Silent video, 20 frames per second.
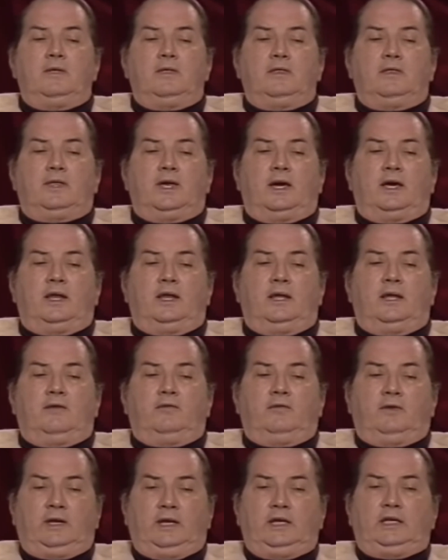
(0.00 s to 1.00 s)
that
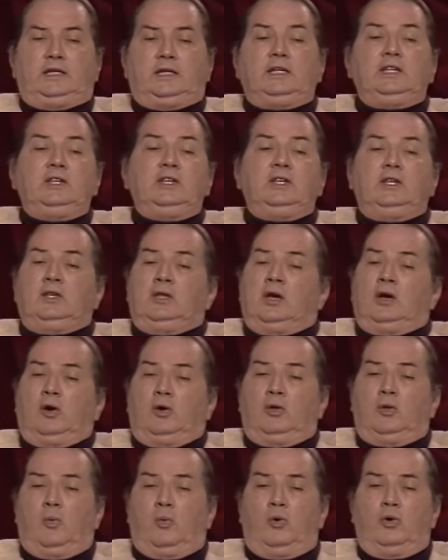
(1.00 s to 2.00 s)
if he didn't
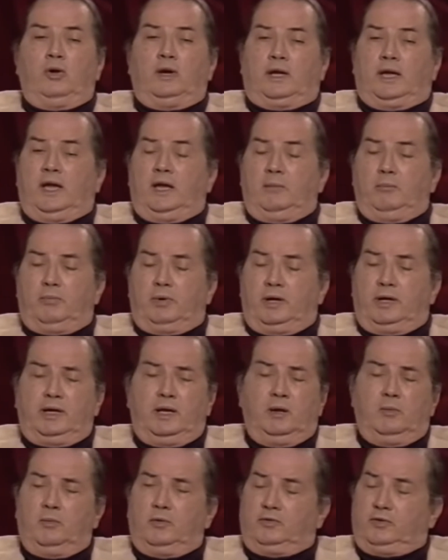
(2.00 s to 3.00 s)
know the Watergate
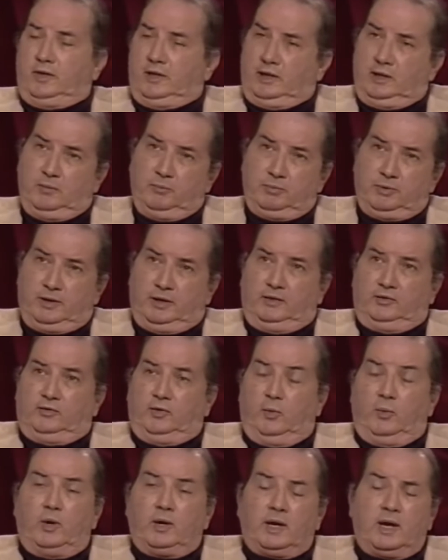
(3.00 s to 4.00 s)
break-in was taking place,
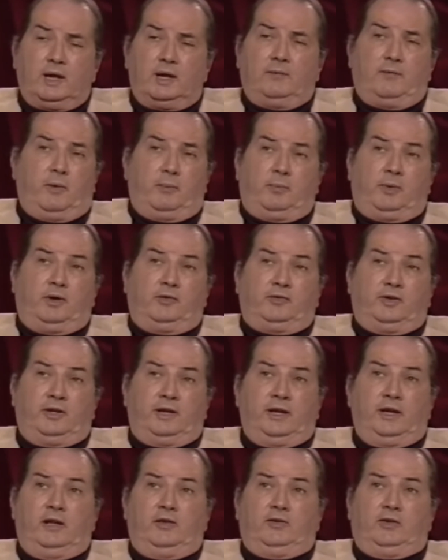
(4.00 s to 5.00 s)
then what kind of a
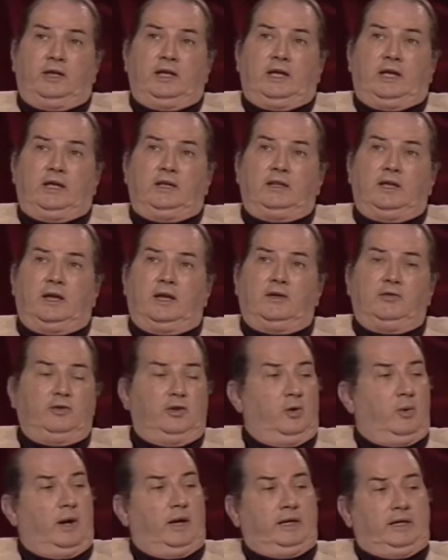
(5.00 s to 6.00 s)
president is he that has
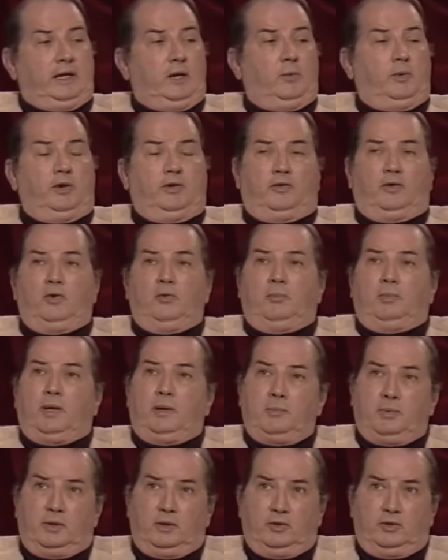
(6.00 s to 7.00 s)
no idea what his own
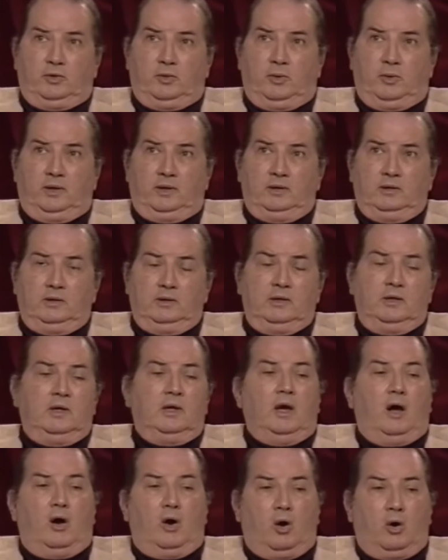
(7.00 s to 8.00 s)
people are doing?
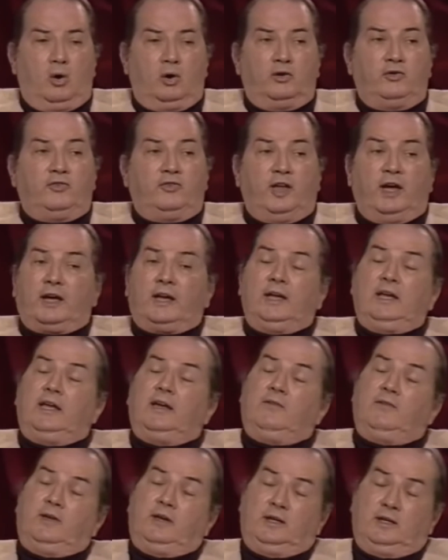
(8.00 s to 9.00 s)
Or second,
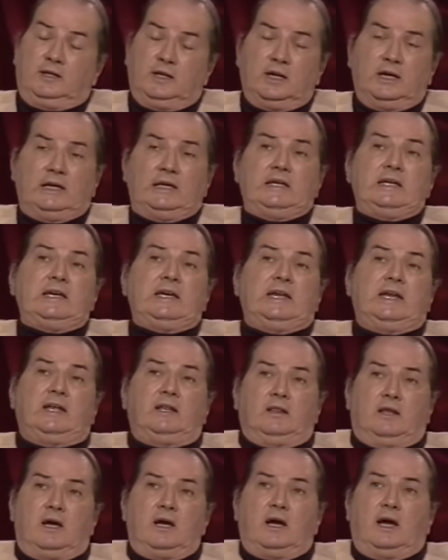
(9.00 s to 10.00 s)
if he did and he
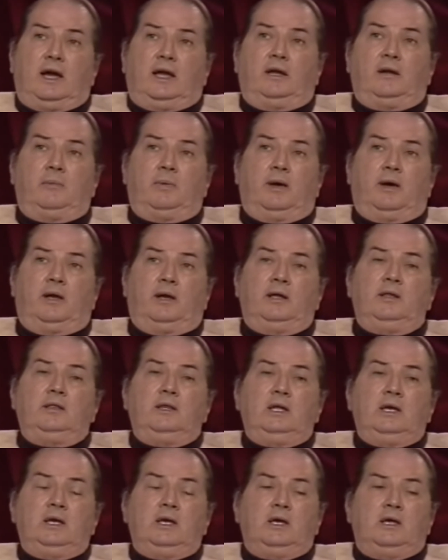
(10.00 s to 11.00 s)
lied about it,
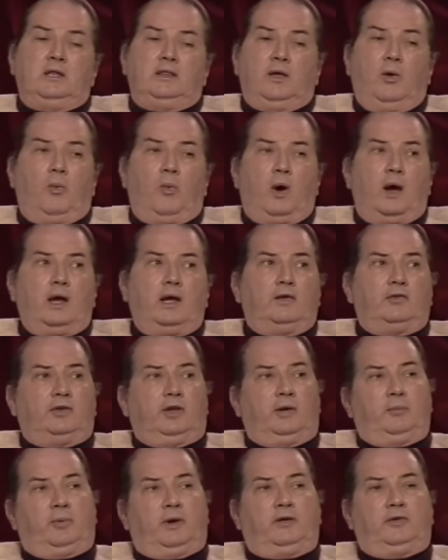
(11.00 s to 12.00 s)
then why is
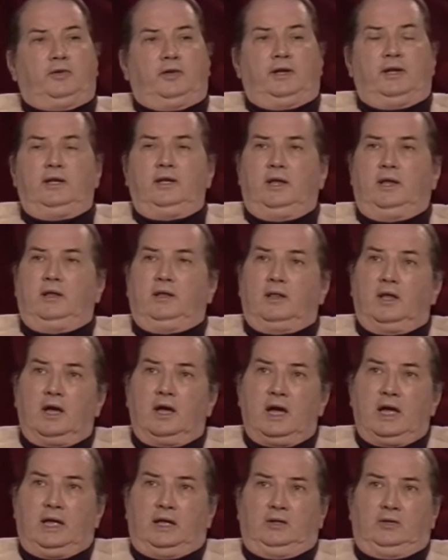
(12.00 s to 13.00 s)
he president and
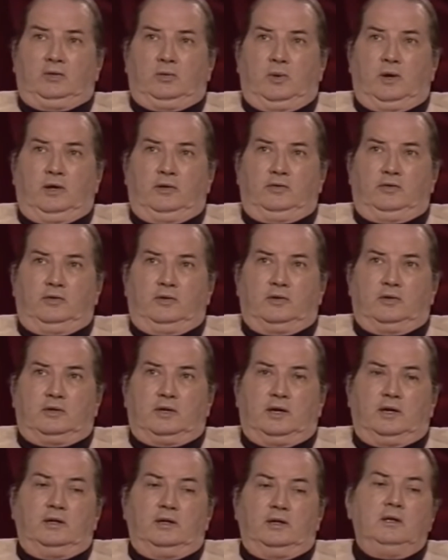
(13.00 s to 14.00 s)
lying to us,
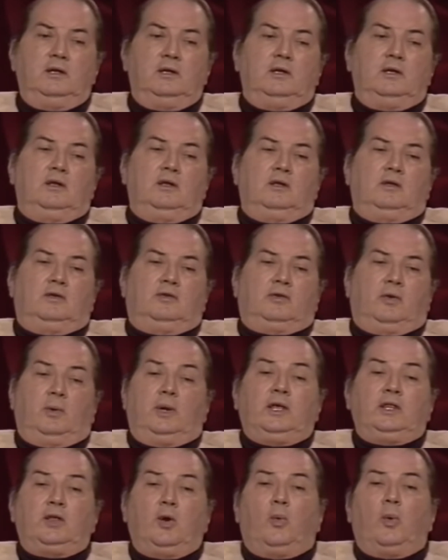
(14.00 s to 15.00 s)
okay? So
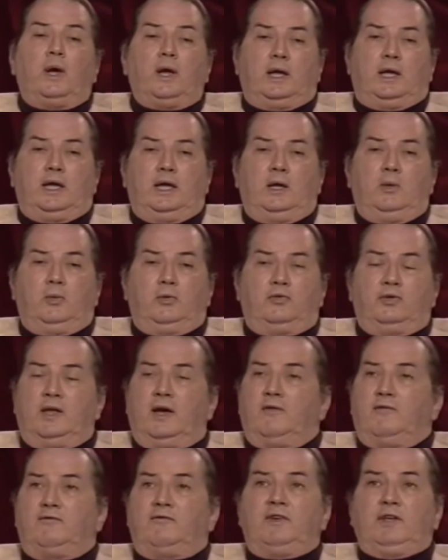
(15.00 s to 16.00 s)
either way, he was
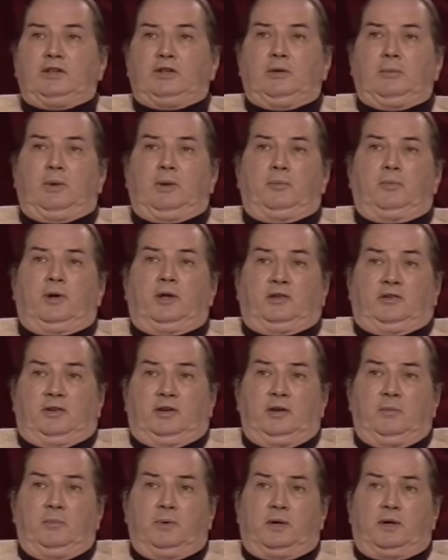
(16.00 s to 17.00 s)
not fit to be
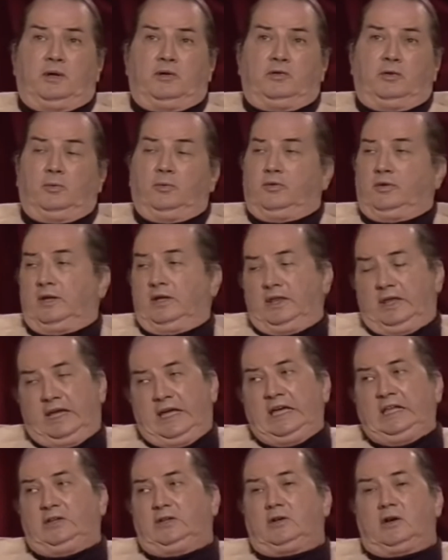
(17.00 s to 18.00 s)
president because he was either
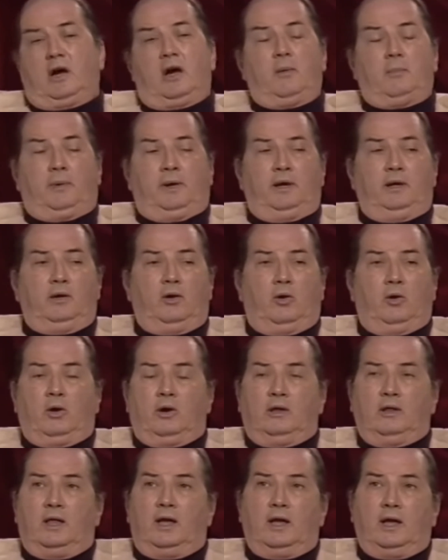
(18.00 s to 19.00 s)
incompetent or
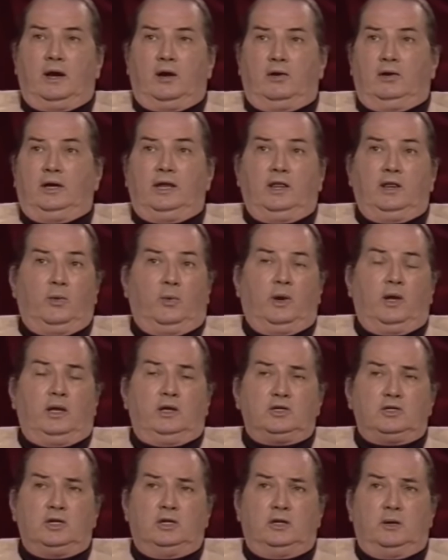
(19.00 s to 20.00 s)
a liar, and either way, he
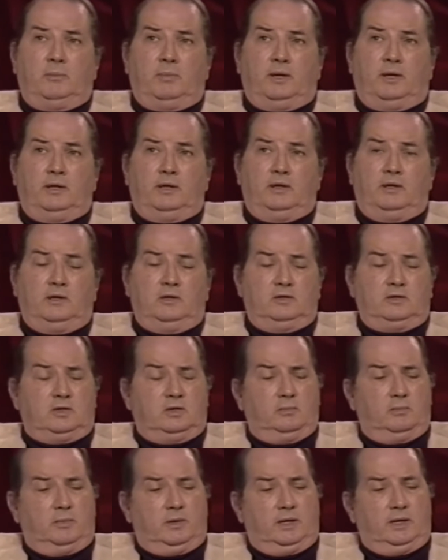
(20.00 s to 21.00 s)
shouldn't be
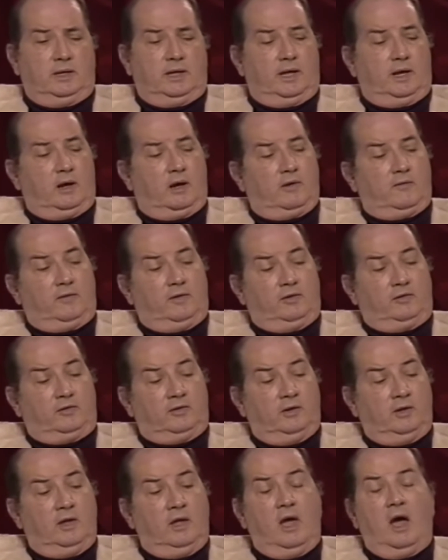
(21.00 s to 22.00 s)
in that office.
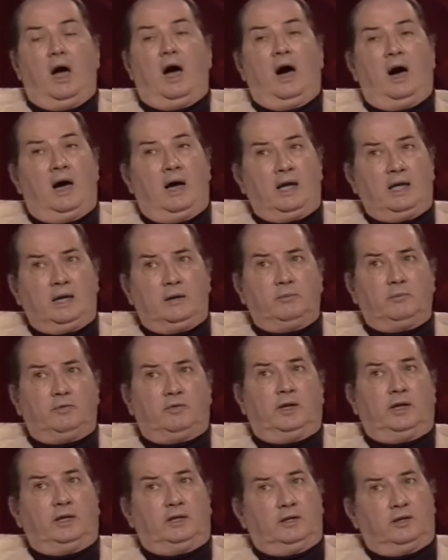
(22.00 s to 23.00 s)
I am
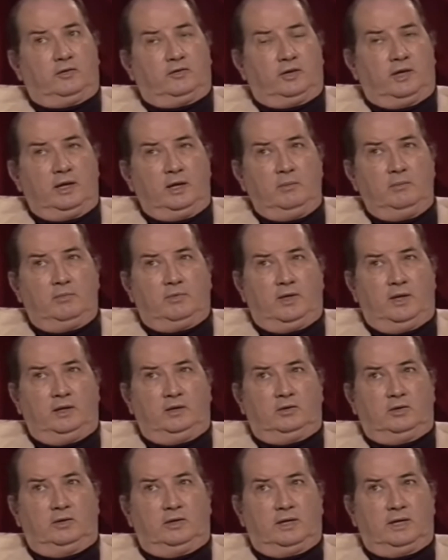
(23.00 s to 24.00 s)
saying the same thing
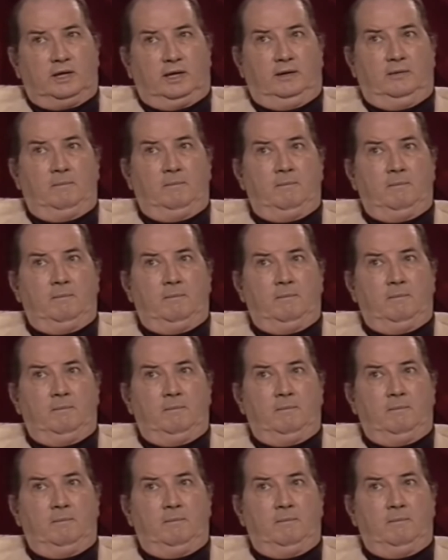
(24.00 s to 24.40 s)
today,